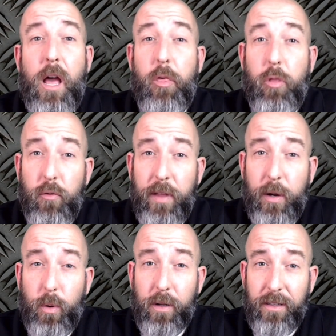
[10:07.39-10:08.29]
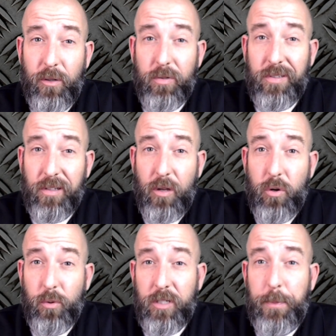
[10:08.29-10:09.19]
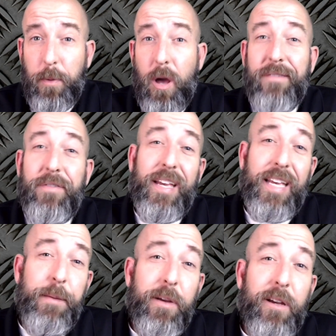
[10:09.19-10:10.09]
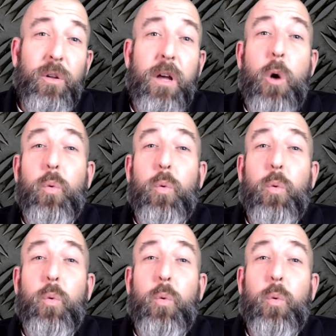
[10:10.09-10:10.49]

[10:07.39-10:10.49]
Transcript: though they were a little slow to respond via email,